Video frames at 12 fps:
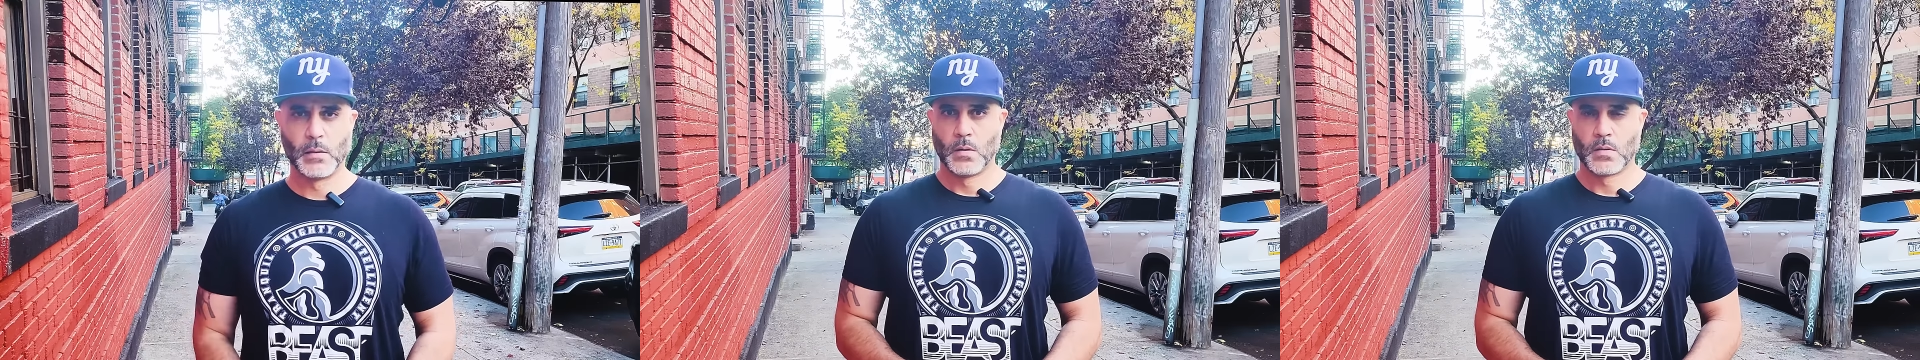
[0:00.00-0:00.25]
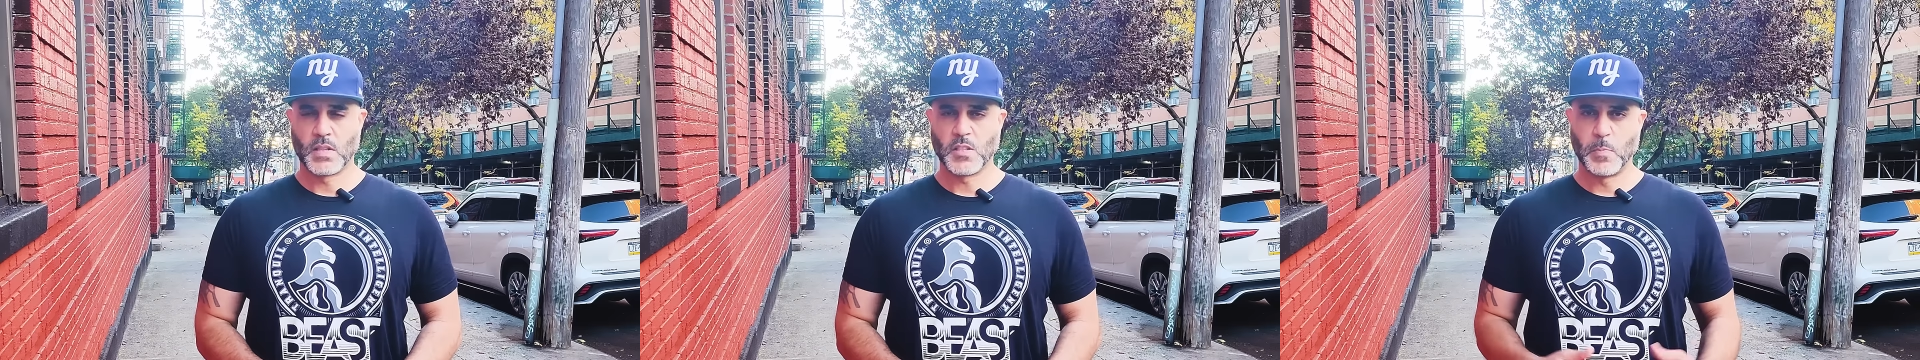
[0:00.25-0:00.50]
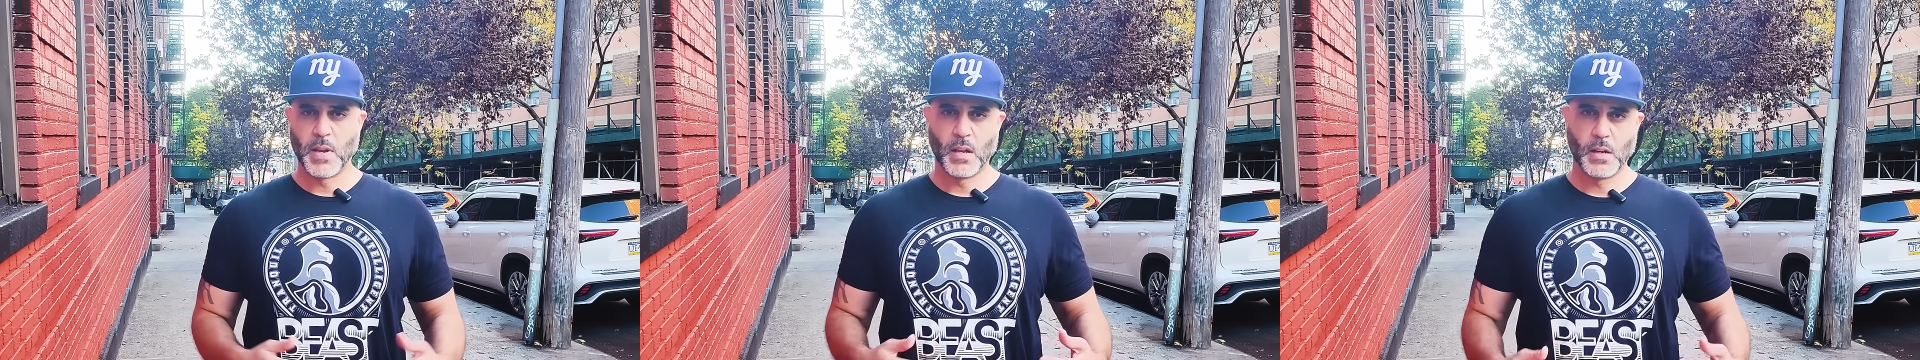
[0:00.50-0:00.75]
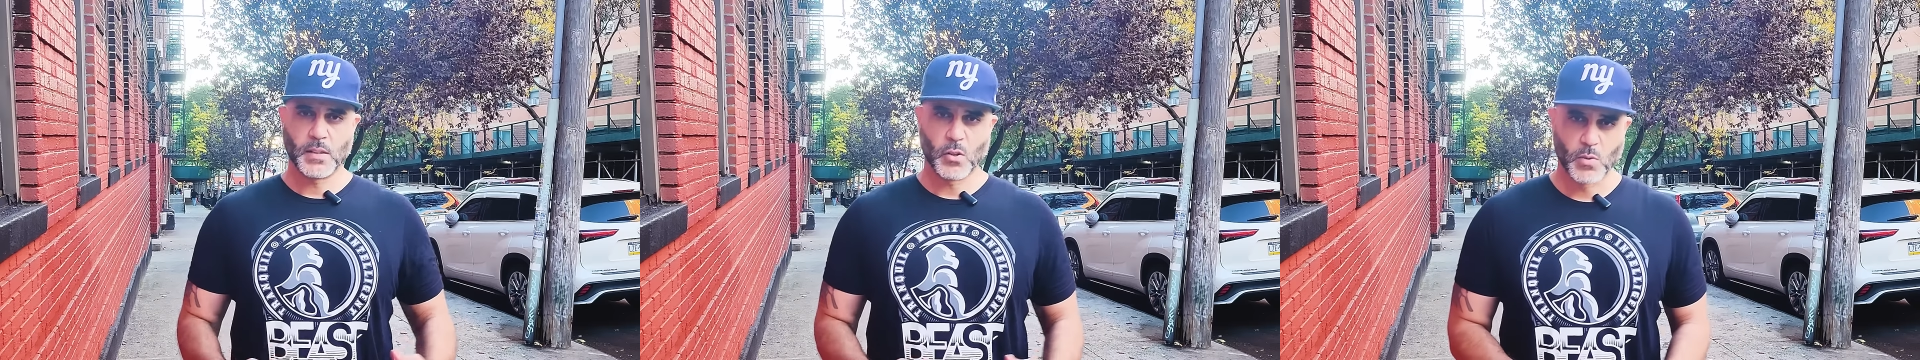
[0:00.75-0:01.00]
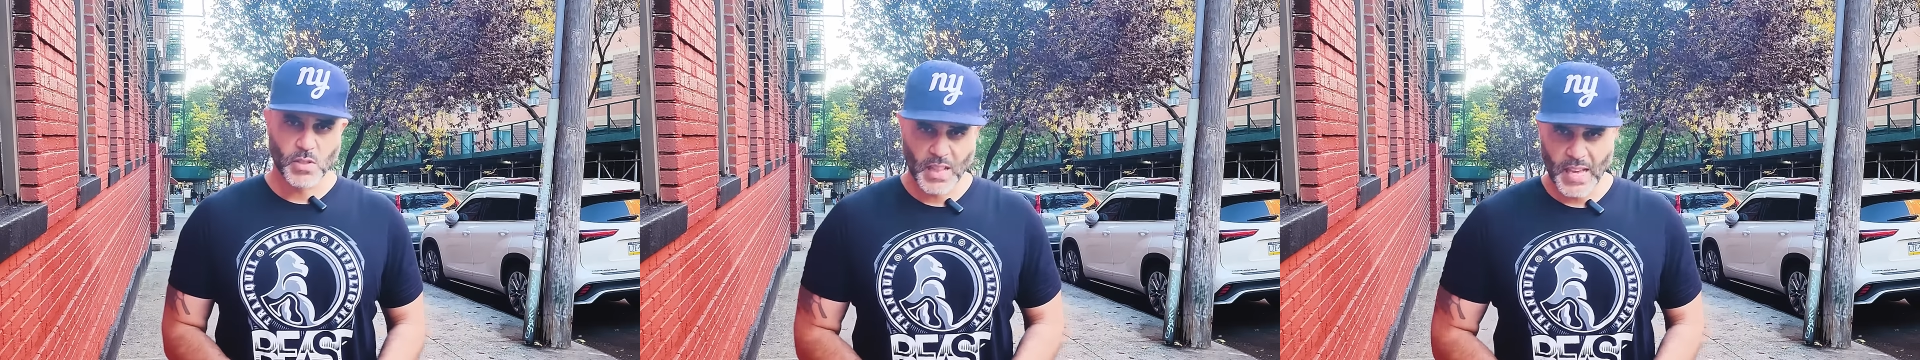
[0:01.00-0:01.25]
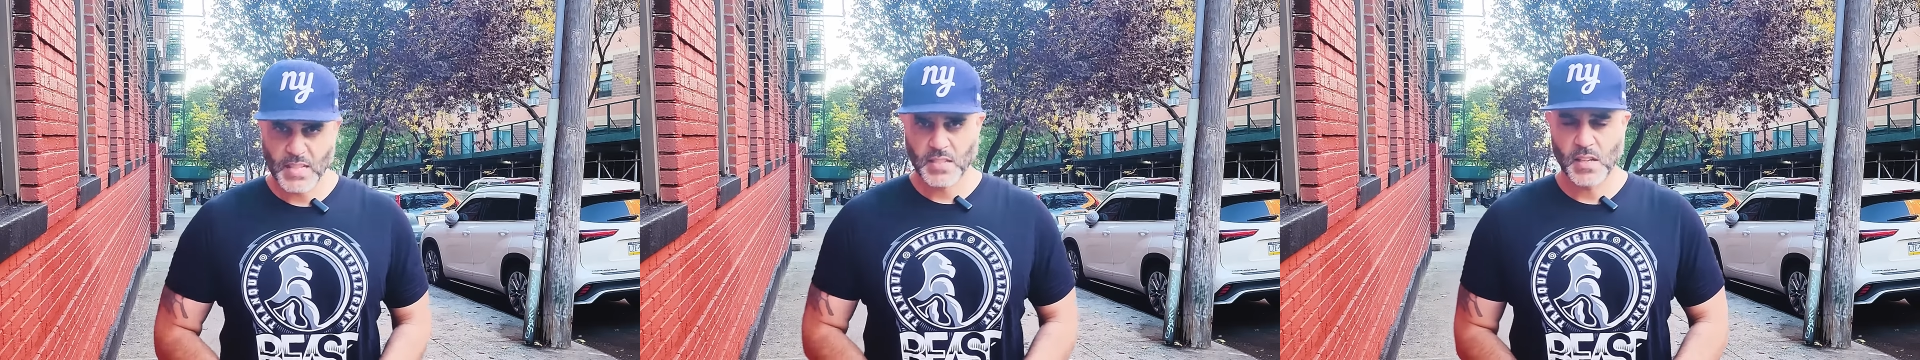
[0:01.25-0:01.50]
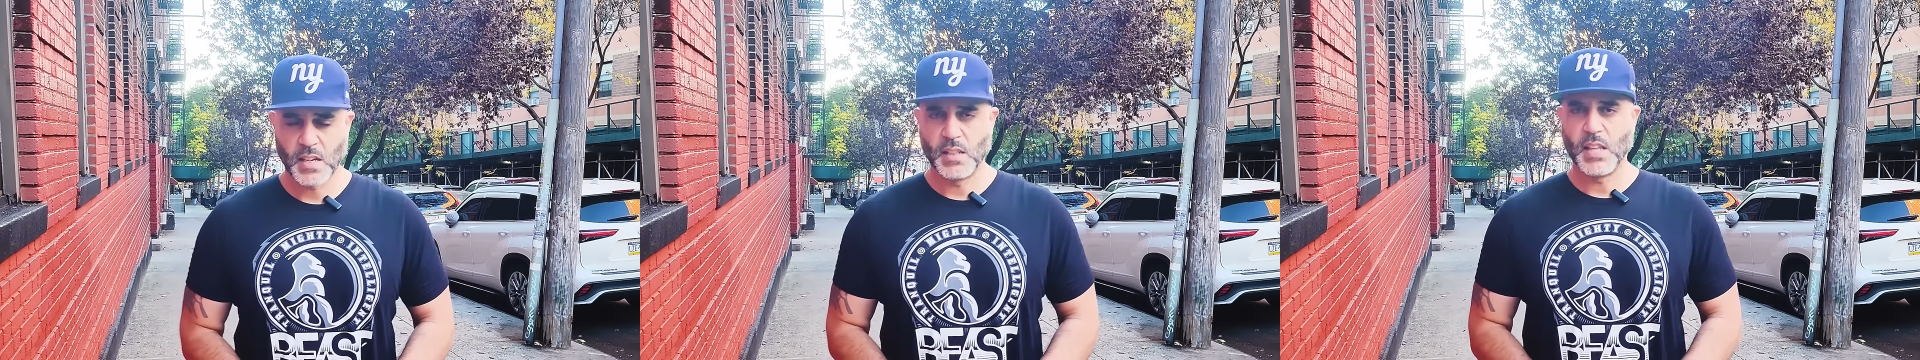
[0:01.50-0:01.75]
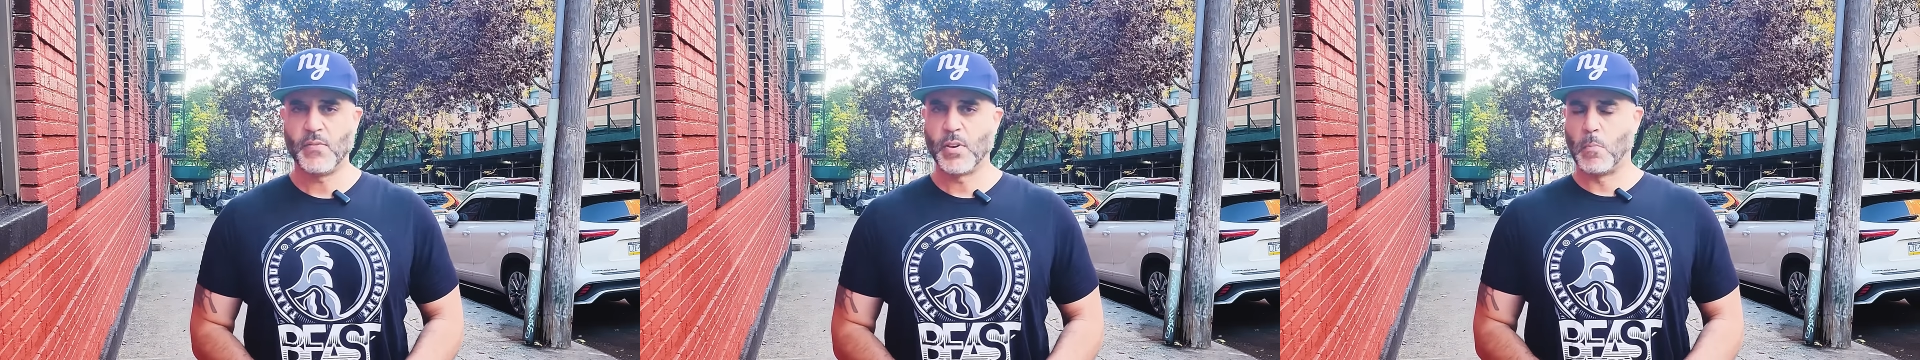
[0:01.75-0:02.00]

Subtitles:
Since Miguelito was last seen leaving